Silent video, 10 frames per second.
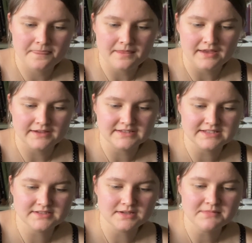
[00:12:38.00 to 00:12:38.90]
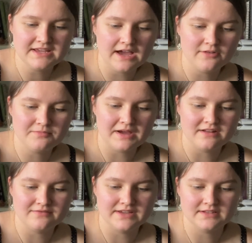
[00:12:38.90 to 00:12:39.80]
And because there's so many health
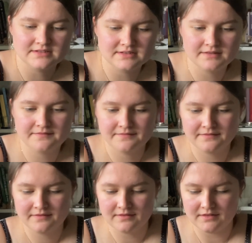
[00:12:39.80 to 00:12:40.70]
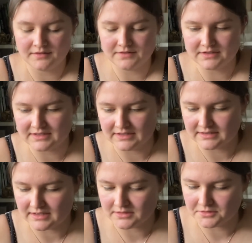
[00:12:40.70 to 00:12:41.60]
benefits of using
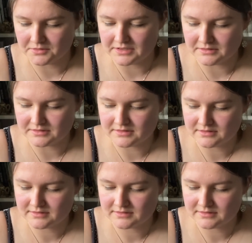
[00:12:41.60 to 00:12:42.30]
essential oils.